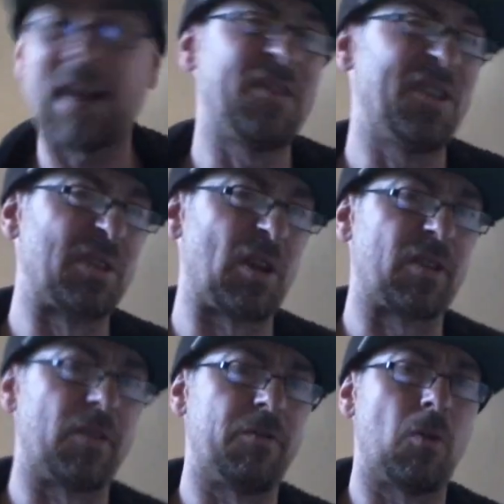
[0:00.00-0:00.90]
Haven't used this
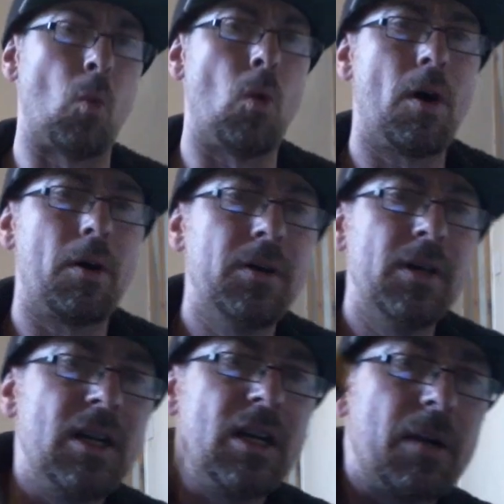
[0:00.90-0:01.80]
one for a while.
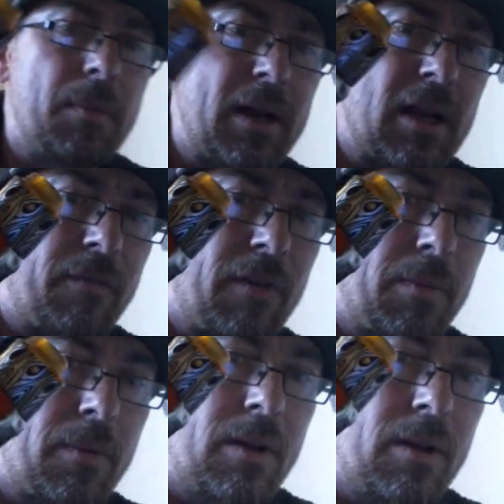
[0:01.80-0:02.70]
It would be the
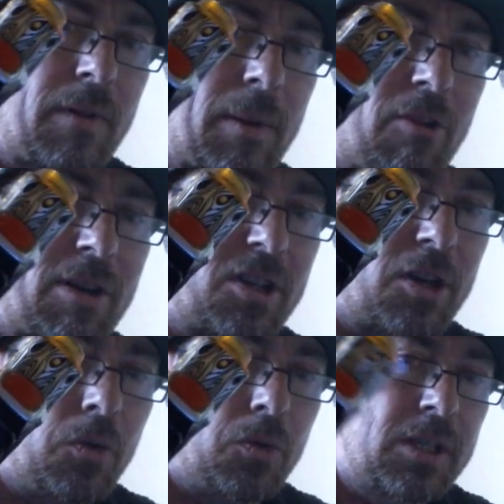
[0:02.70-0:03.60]

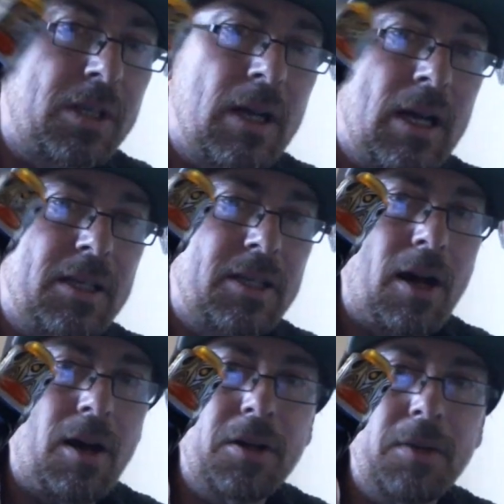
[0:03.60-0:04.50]
Vaporesso's
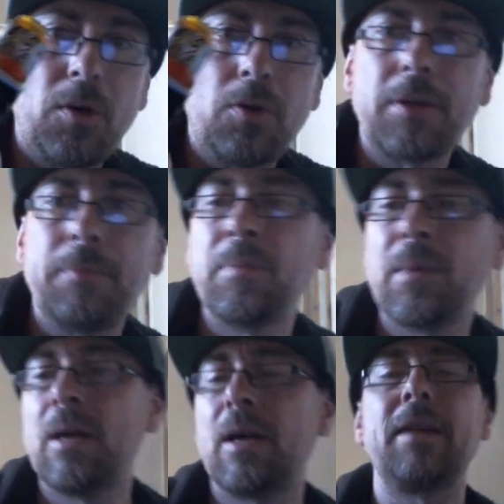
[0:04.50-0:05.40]
Target Mod.
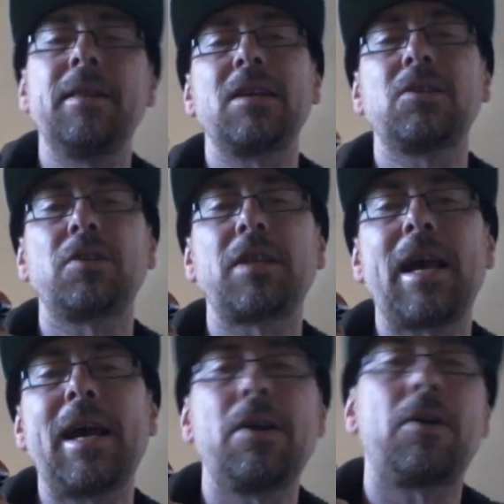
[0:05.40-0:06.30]
And that's got the
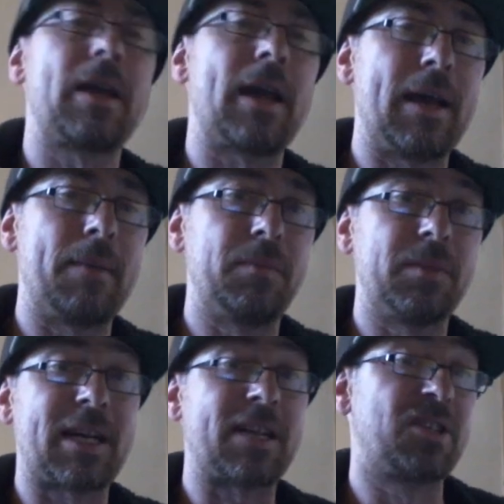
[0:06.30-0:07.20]
AIM-09
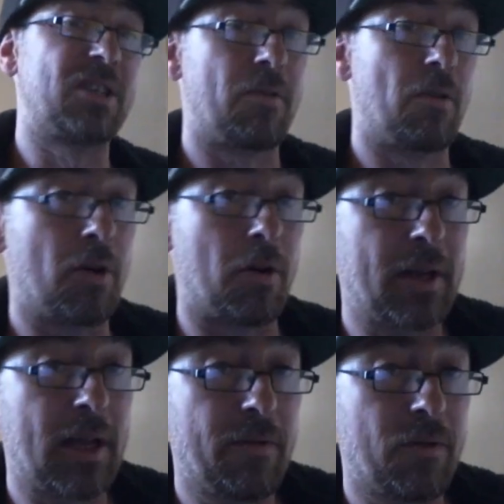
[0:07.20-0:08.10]

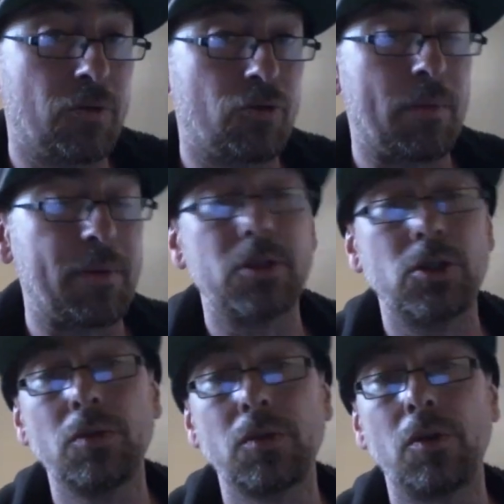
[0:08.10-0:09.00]
Evo Dripper
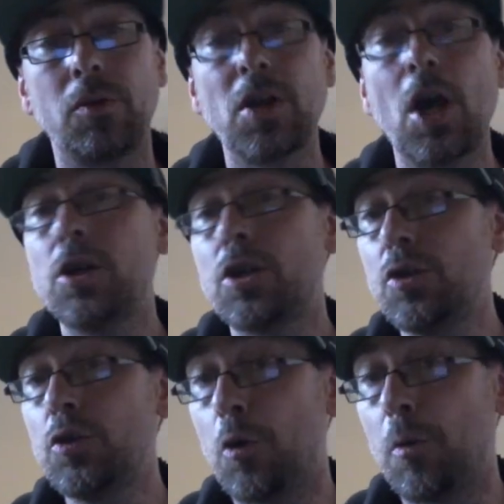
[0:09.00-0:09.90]
dual cooled to
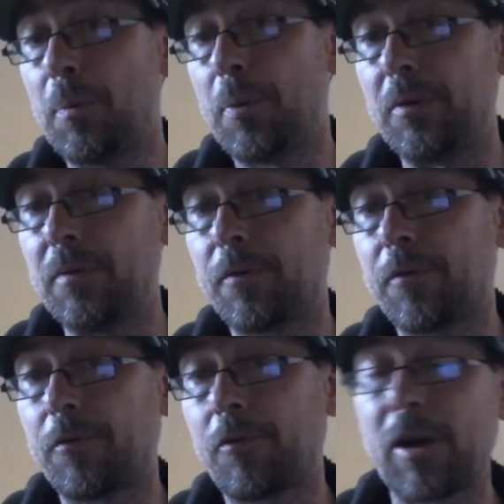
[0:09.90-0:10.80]

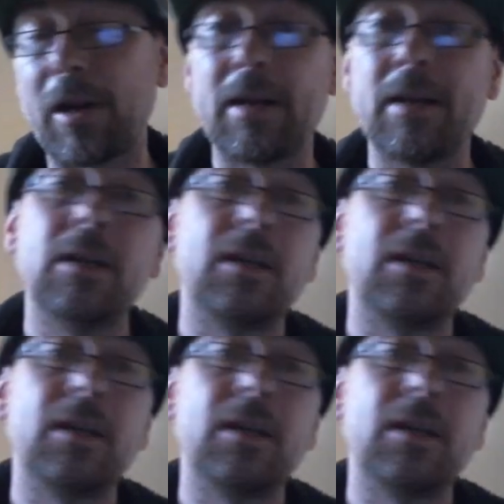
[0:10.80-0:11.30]
0.3.